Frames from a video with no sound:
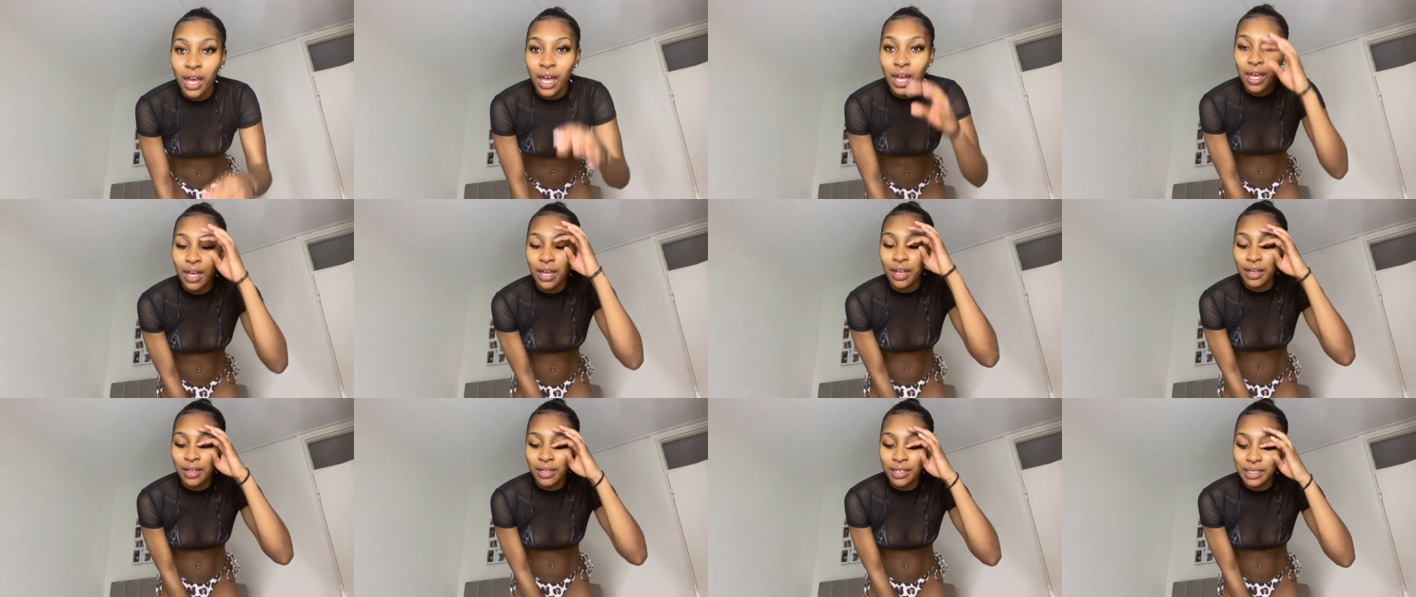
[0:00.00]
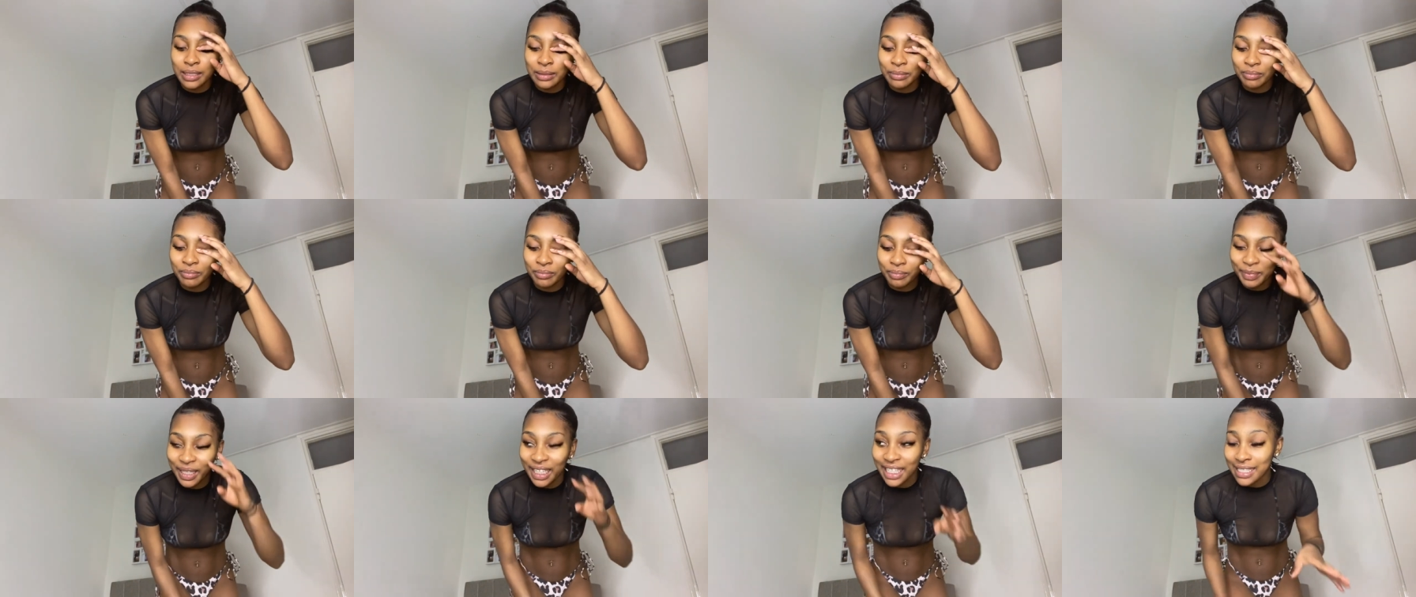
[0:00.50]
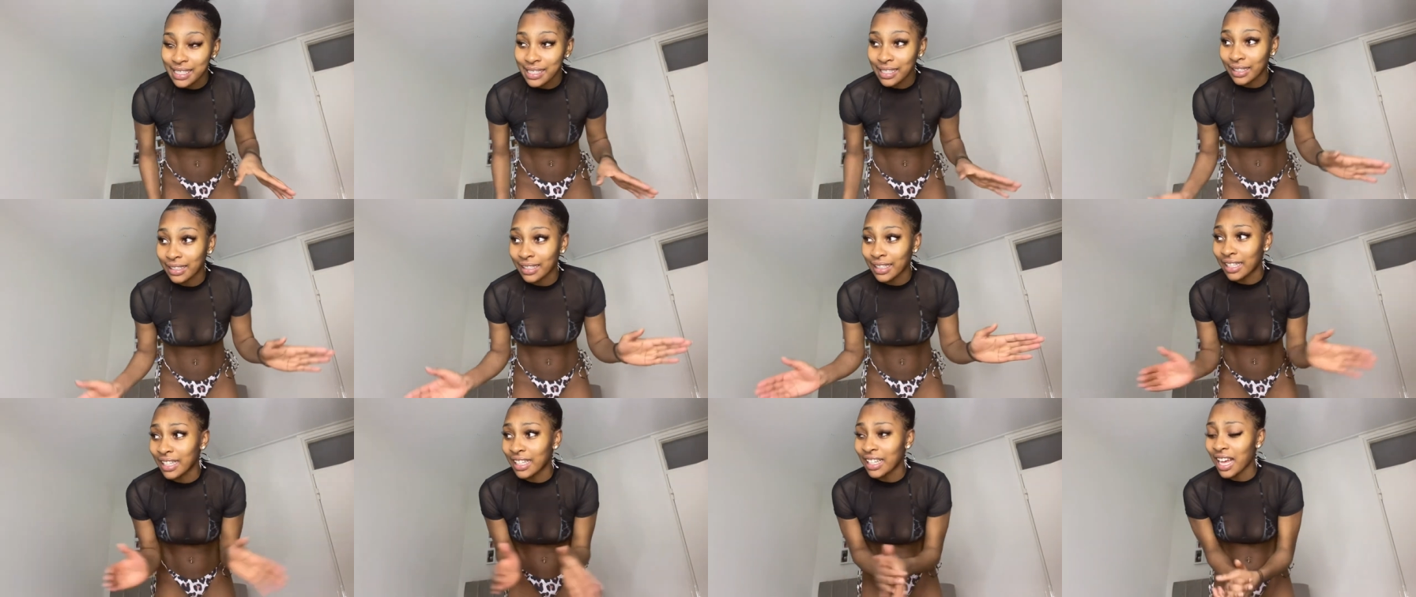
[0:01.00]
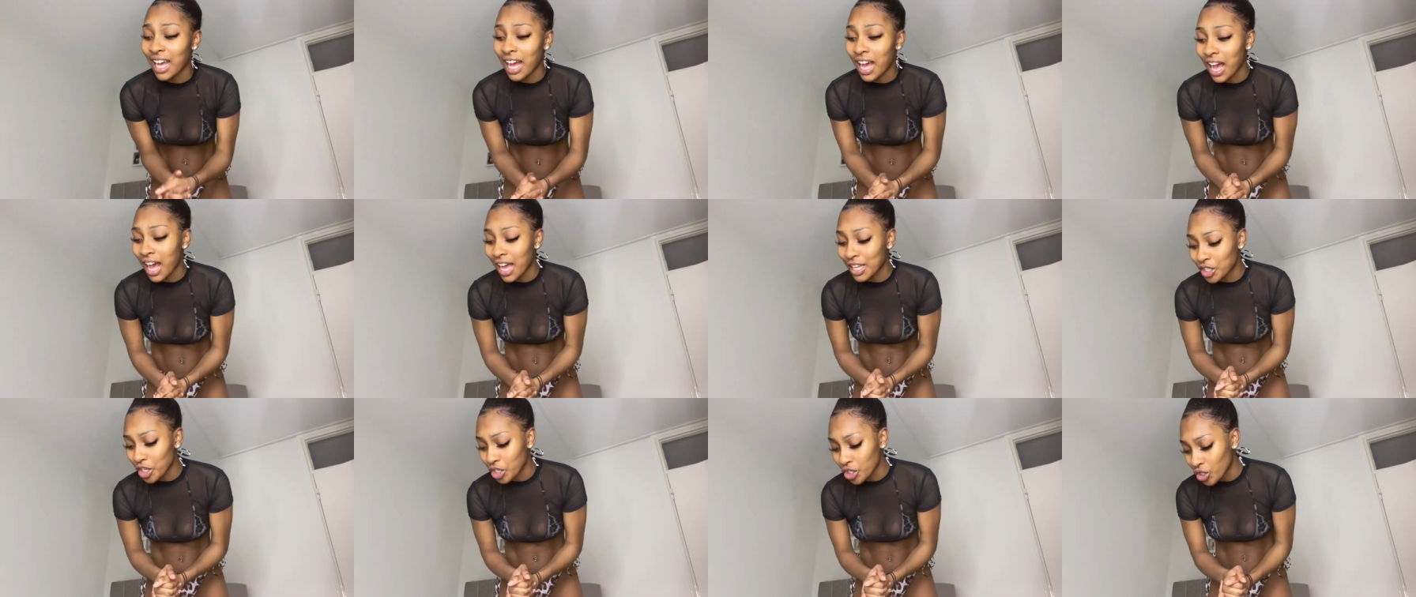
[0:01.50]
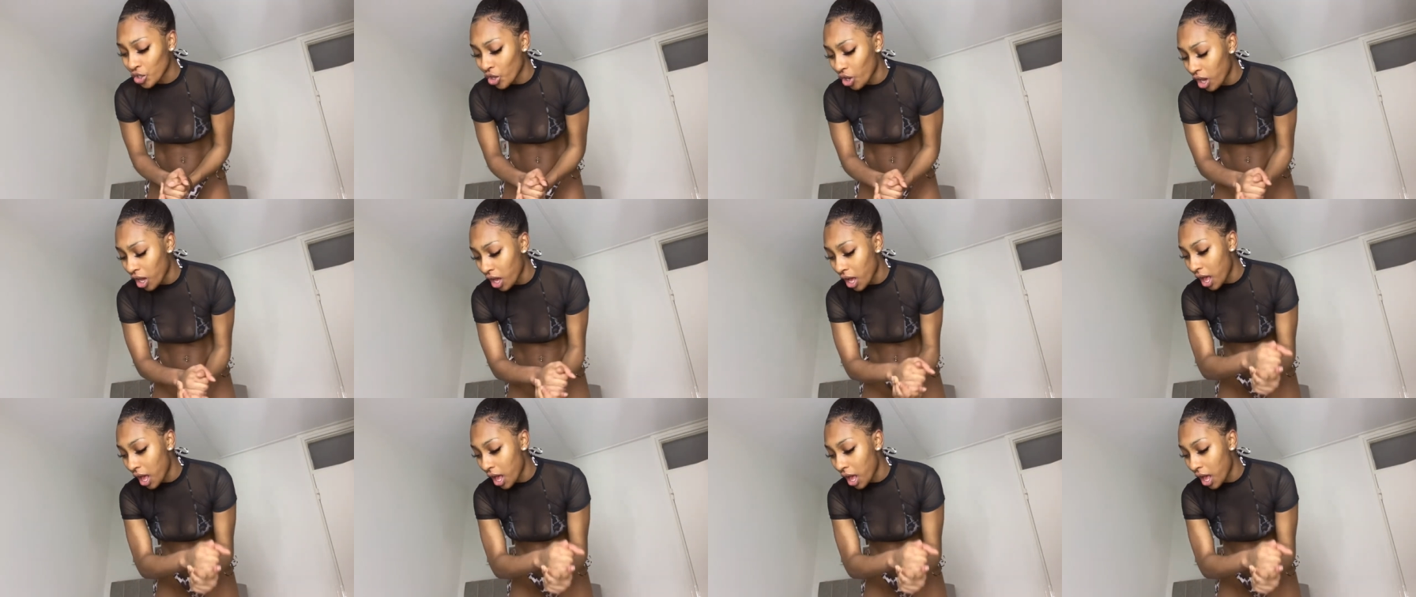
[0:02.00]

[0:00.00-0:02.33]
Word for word: Um, basically, I just got